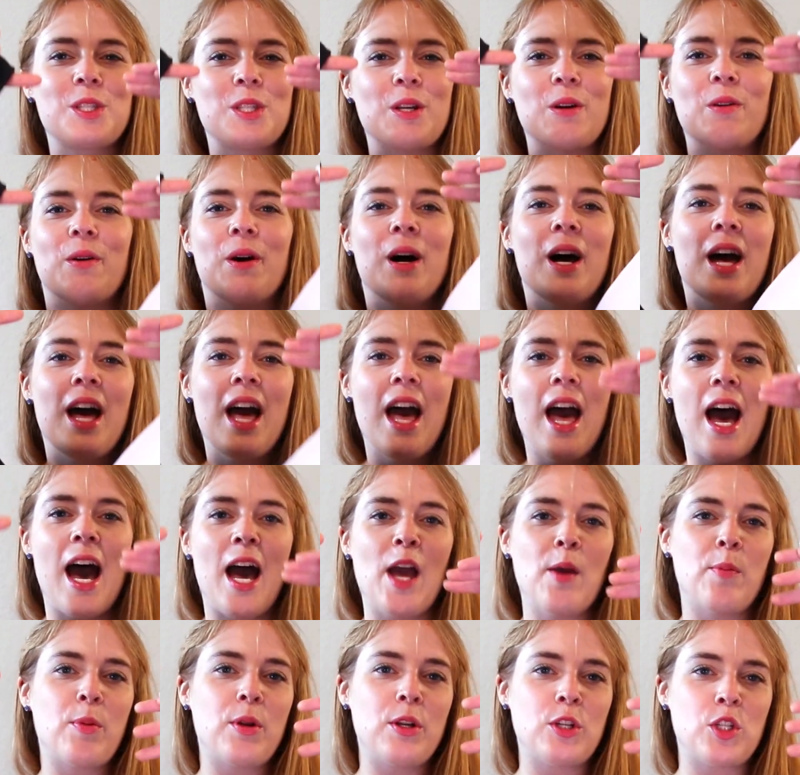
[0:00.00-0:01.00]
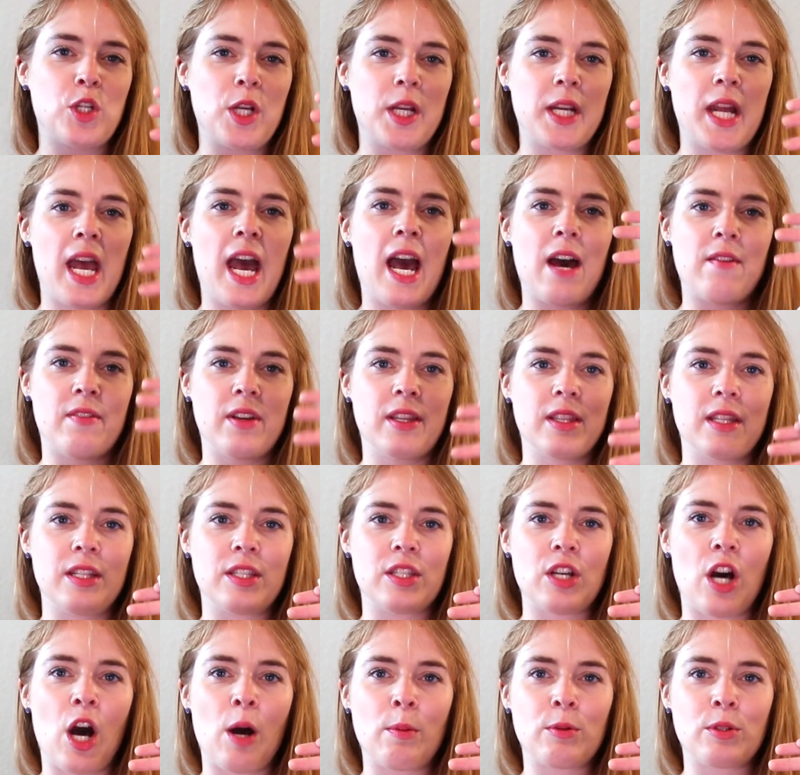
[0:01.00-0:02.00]
So I appreciate having
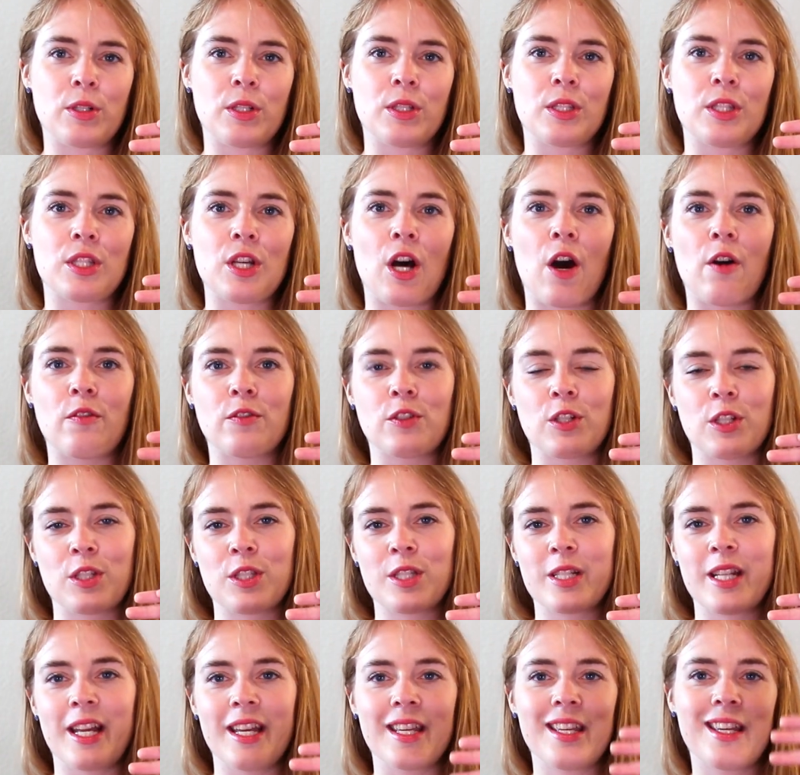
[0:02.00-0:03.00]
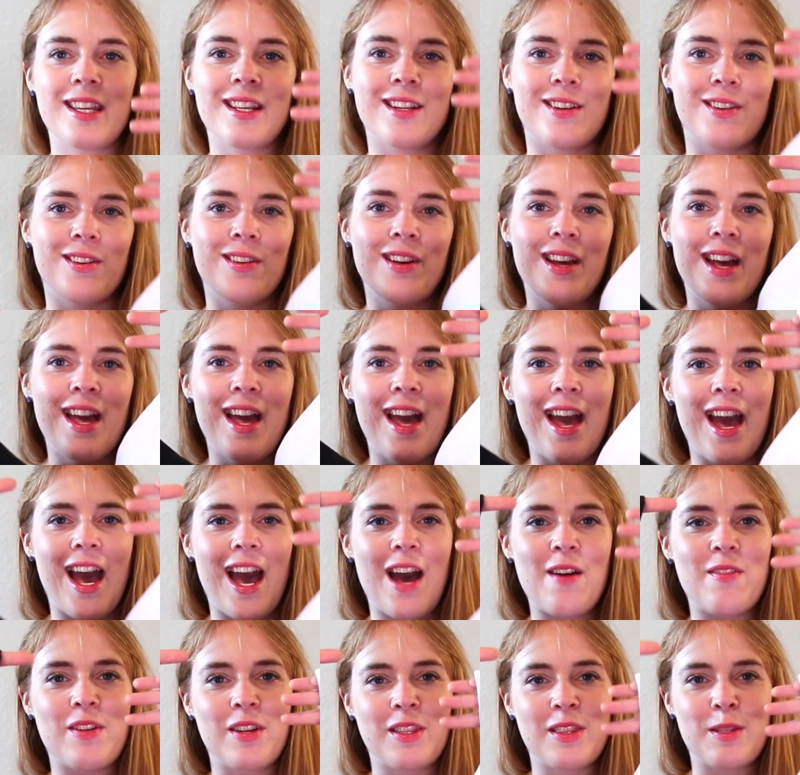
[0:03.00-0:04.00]
these options of just like, you know,
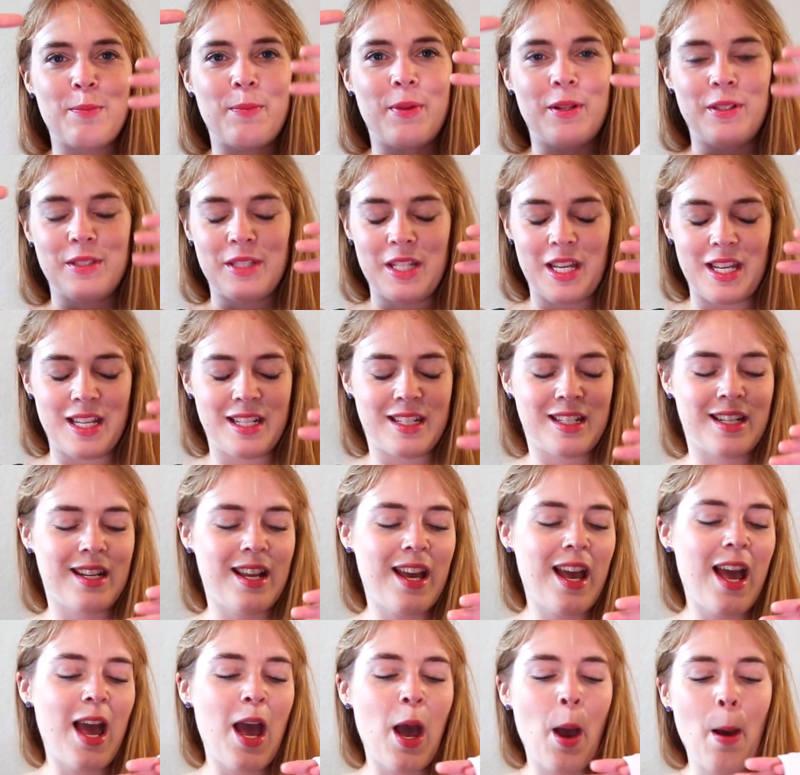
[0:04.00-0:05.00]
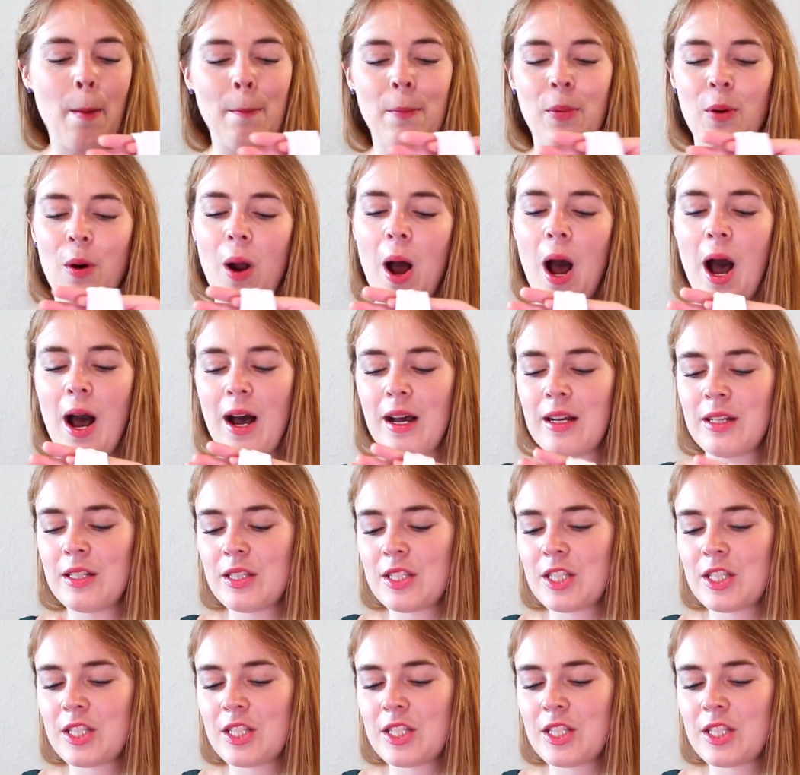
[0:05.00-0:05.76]
having the built-in bra.